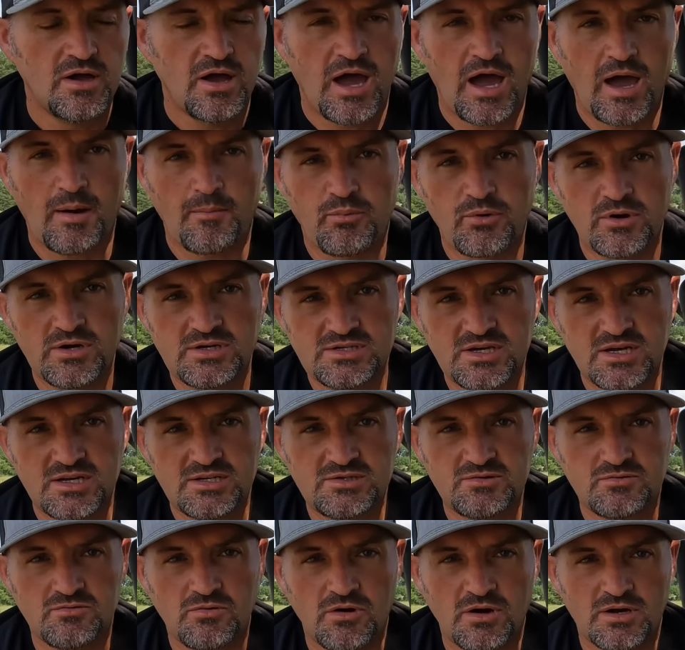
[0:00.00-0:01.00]
I
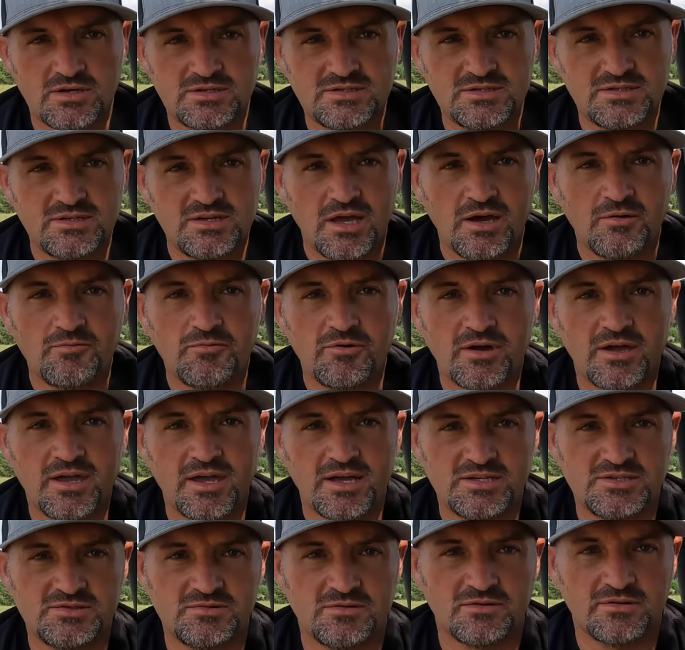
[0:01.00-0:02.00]
appreciate you watching and we'll
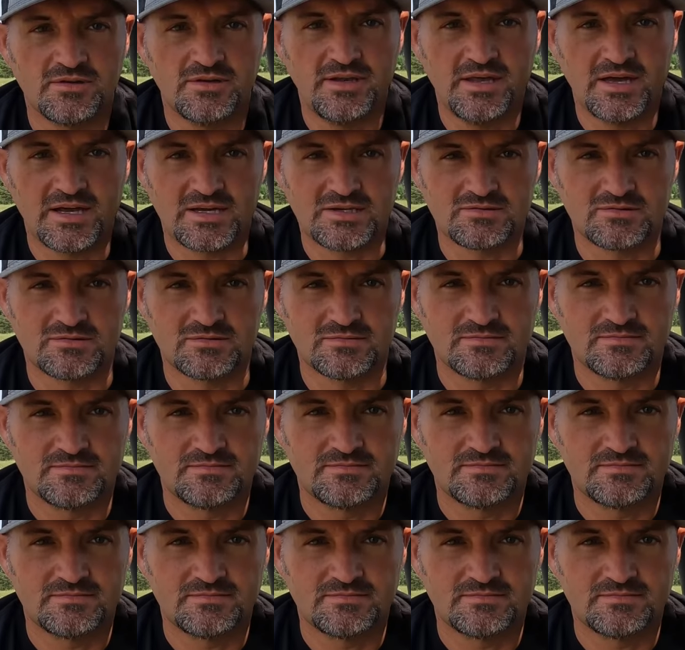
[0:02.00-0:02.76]
catch you on the next one.